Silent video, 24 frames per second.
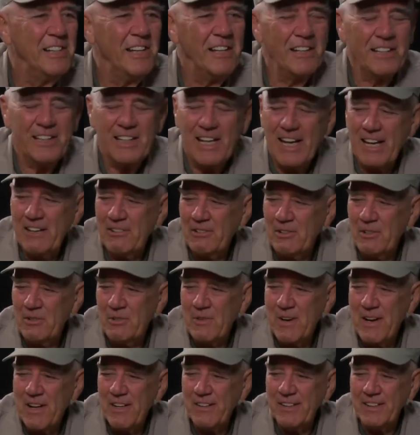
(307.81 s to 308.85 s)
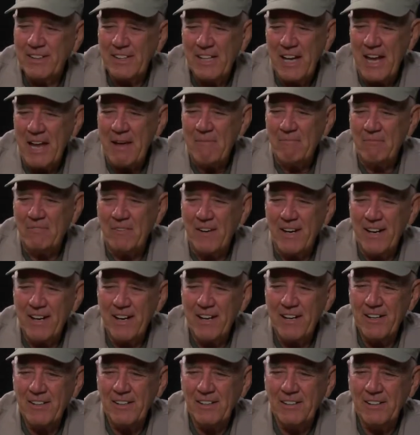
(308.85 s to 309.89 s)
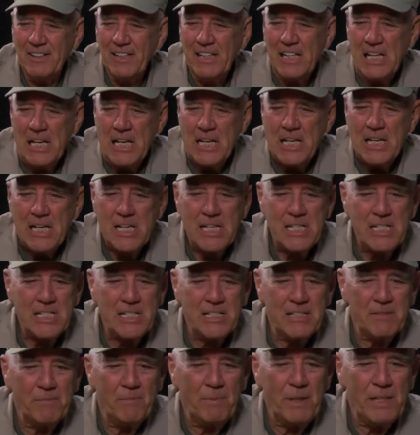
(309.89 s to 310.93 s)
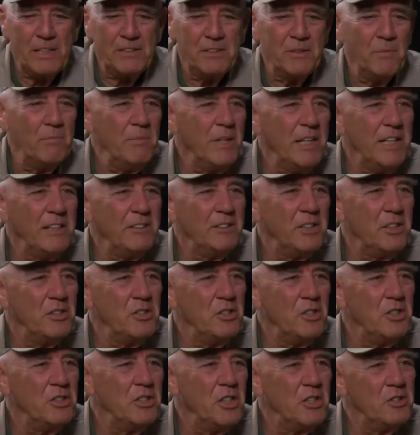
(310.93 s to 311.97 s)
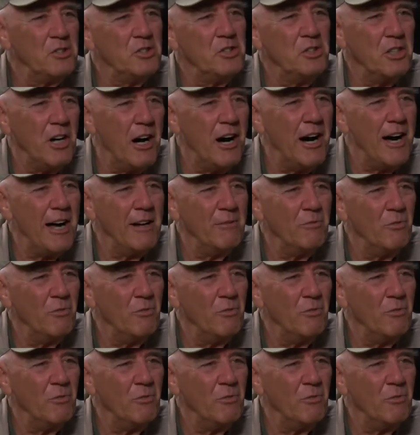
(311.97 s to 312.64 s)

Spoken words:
Gathered around the campfire and eating a piece of meat that you just shot.